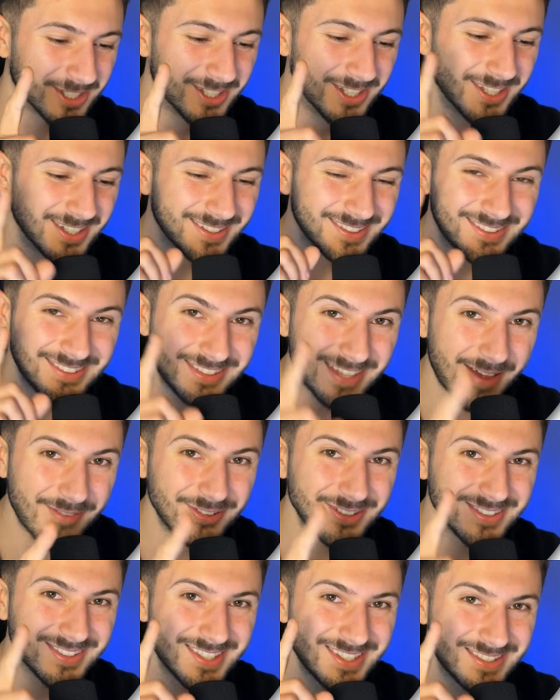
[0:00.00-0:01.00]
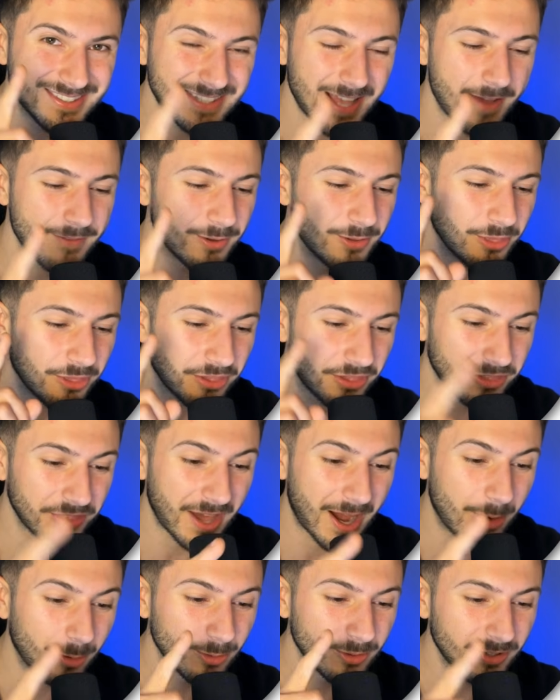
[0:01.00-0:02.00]

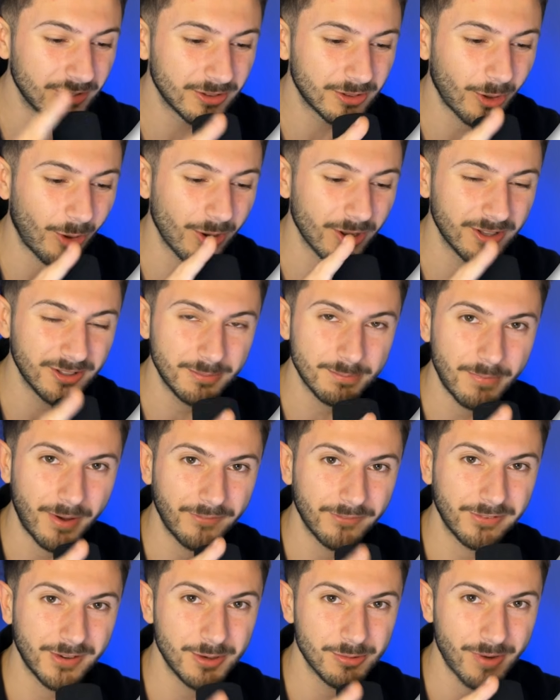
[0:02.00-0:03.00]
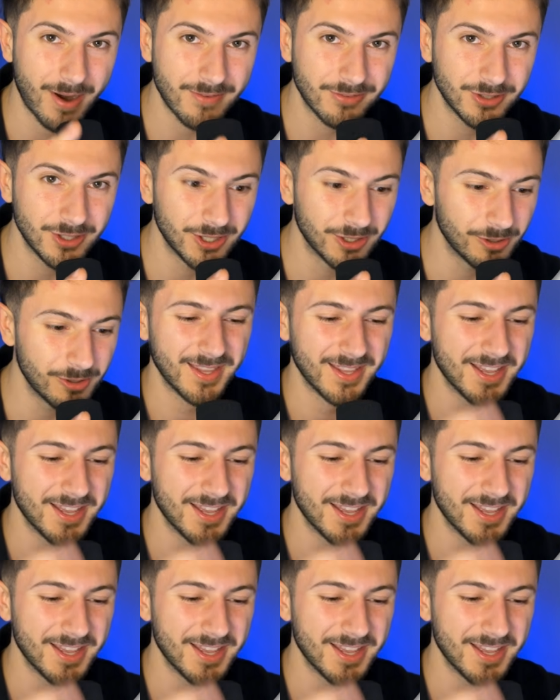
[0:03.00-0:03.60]
$77,000 monthly revenue.